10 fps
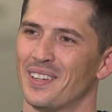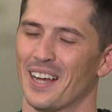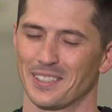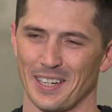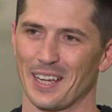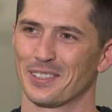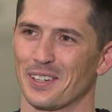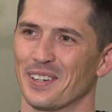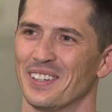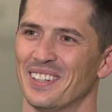I said, Yes,
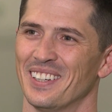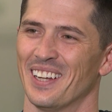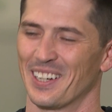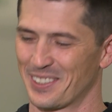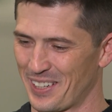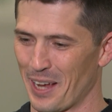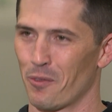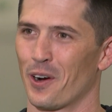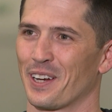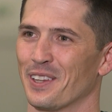sir and just kept
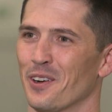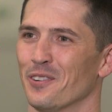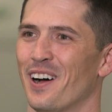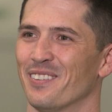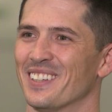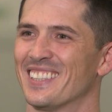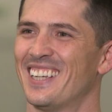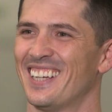walking in the Oval Office.